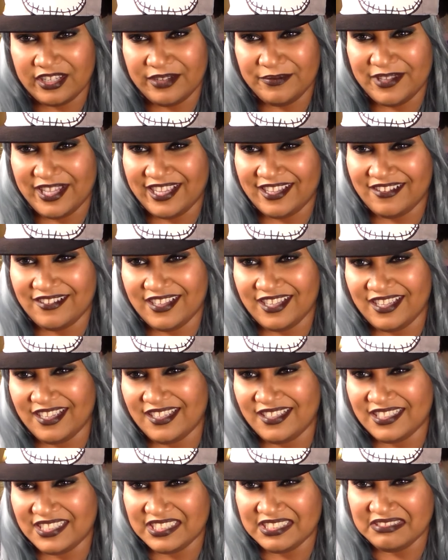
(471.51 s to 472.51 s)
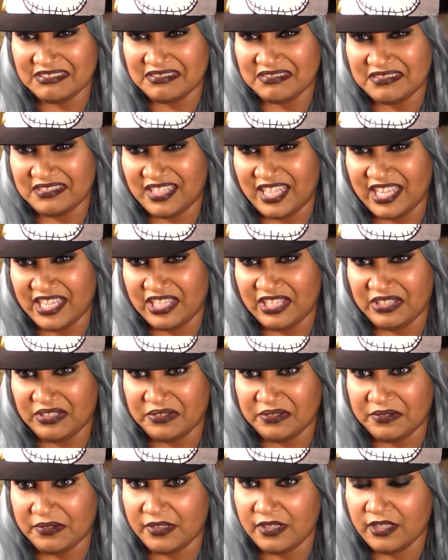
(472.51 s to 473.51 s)
You'll be like, okay, well, thank
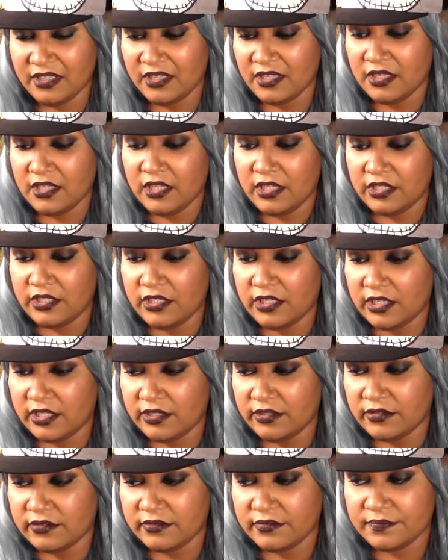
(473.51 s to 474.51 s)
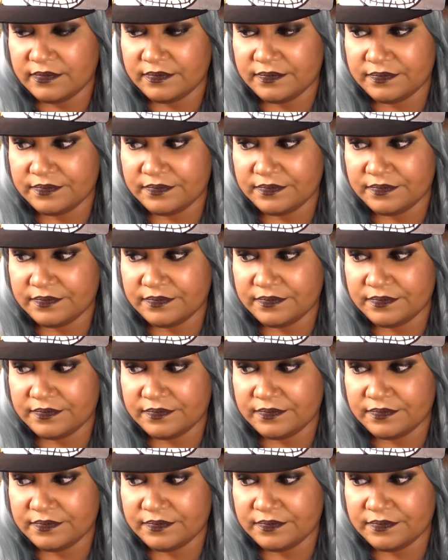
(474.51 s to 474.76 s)
you. You know,